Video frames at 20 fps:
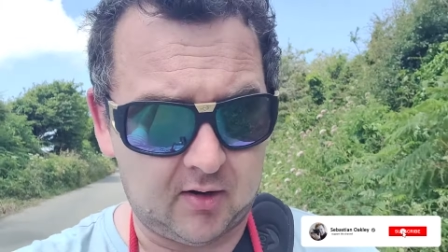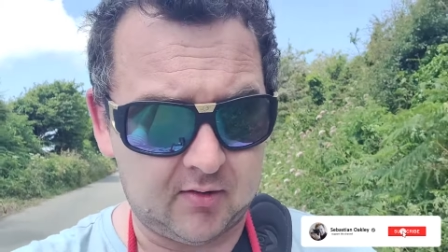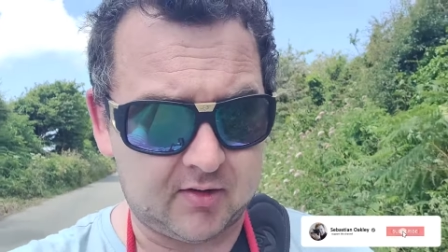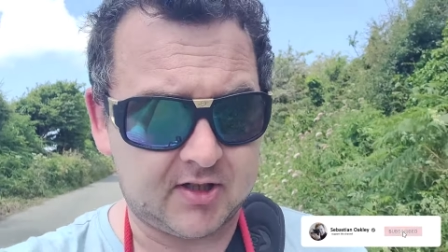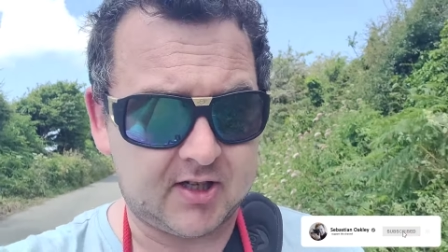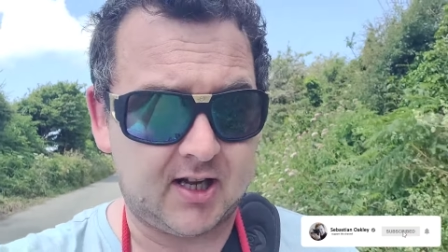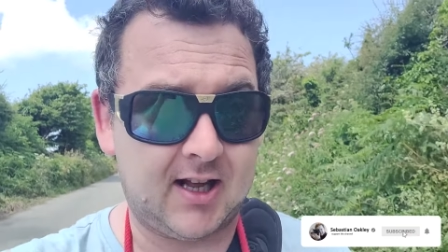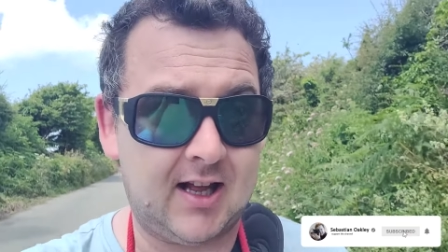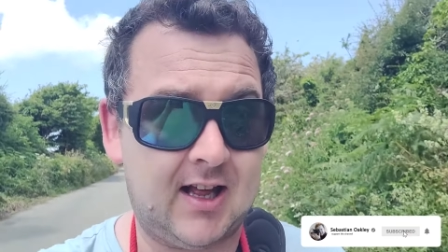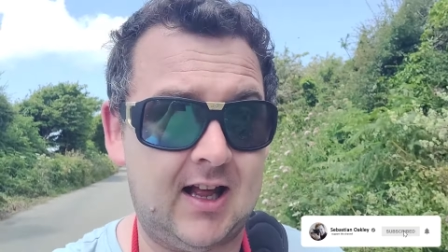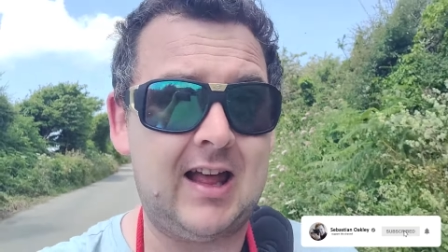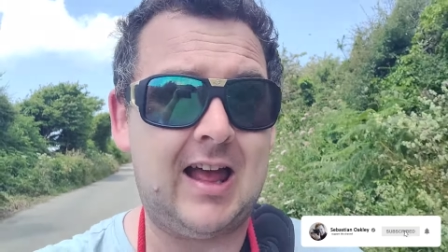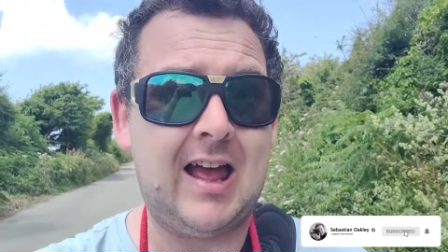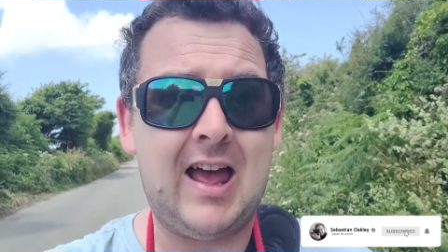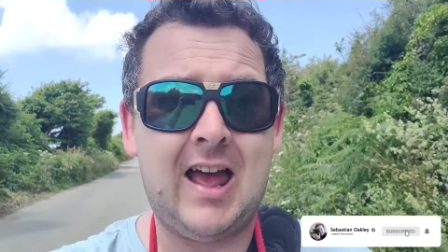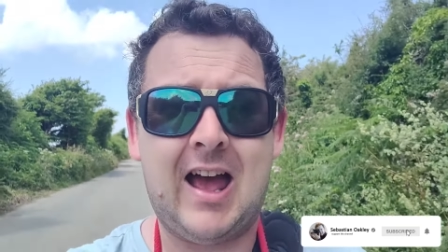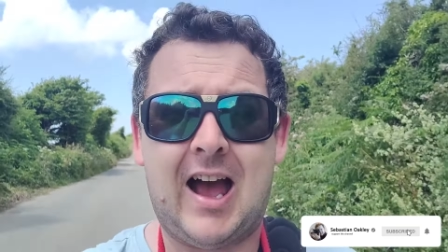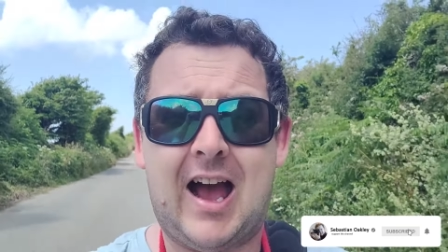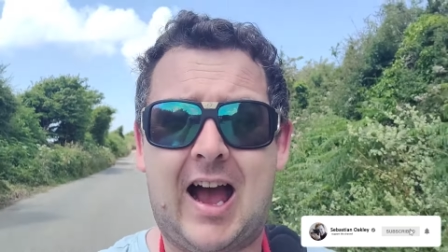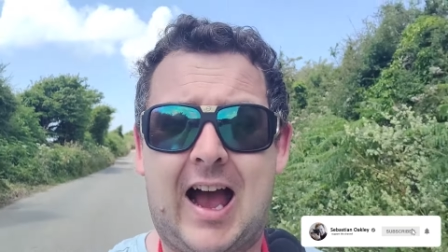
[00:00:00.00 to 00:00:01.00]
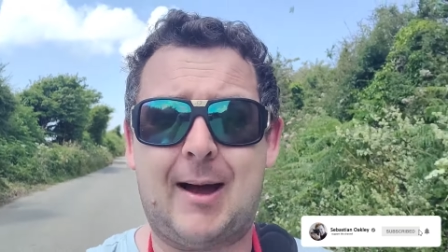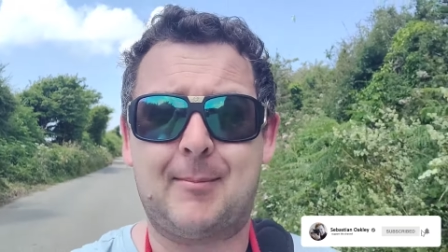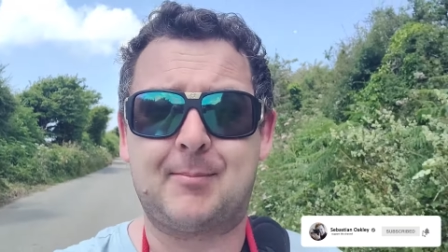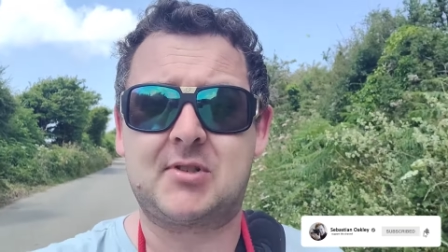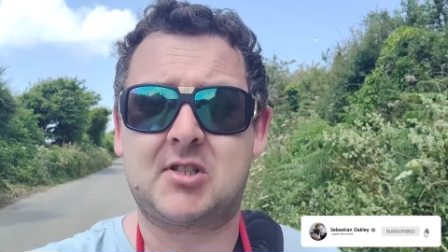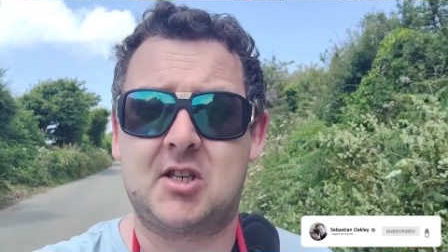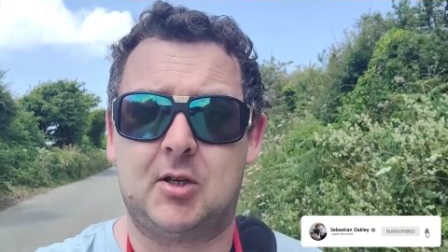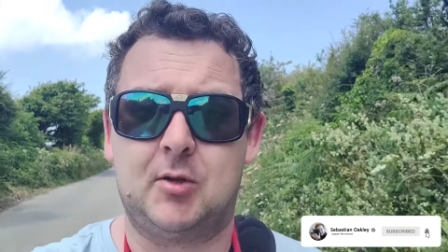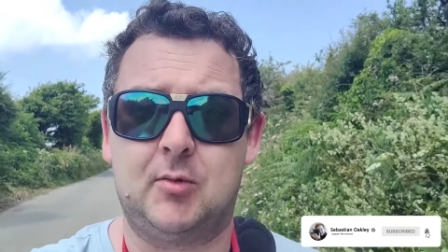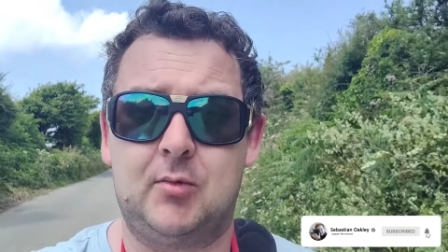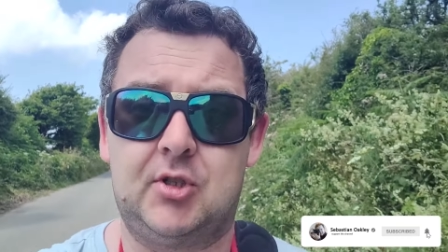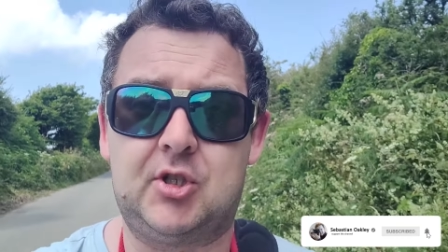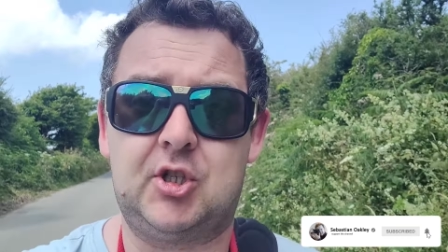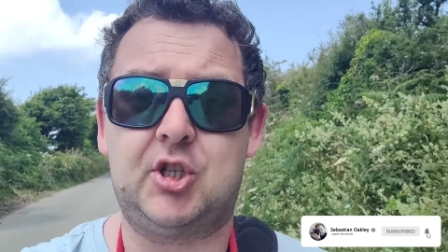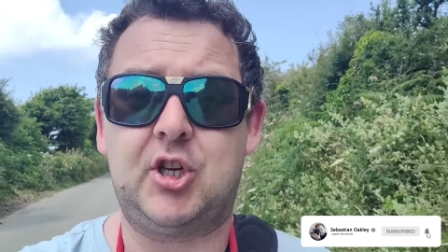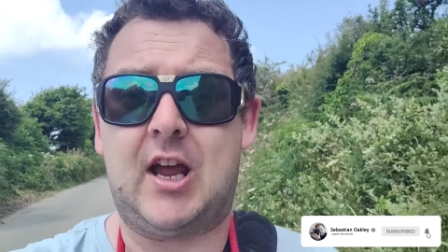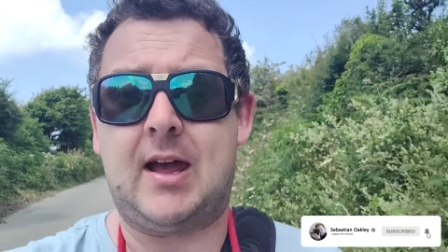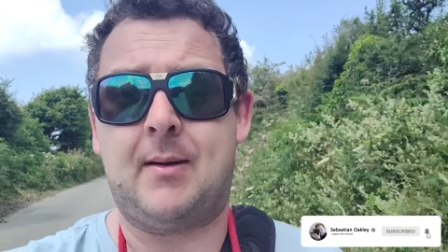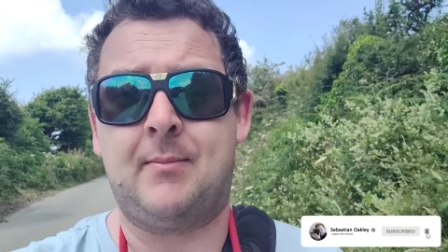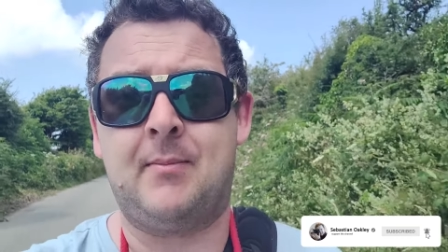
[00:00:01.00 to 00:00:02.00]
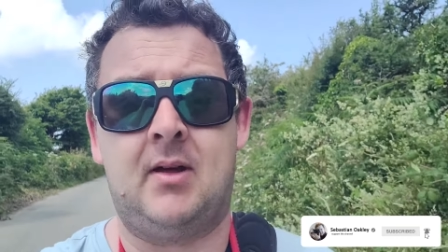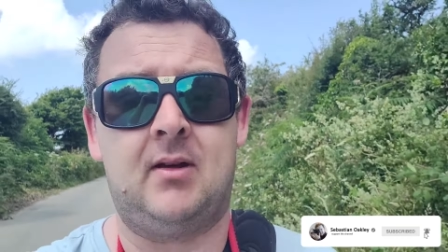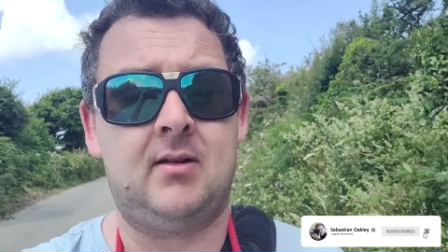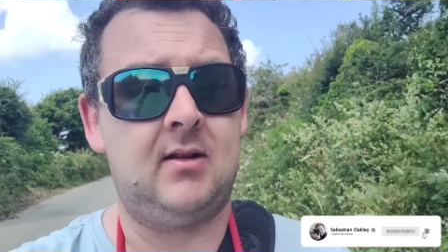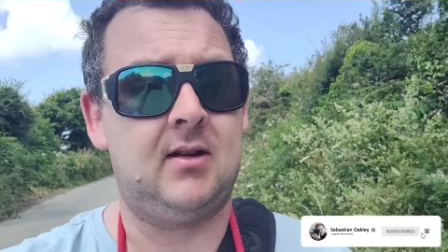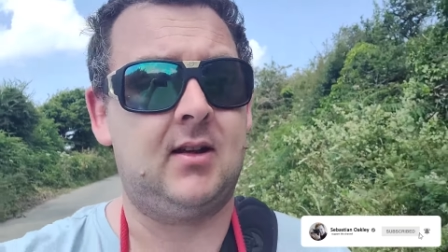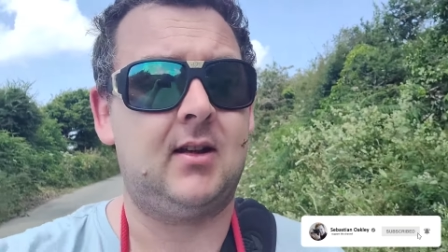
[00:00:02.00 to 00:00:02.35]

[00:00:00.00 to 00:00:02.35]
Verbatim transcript: coast. Absolute gem.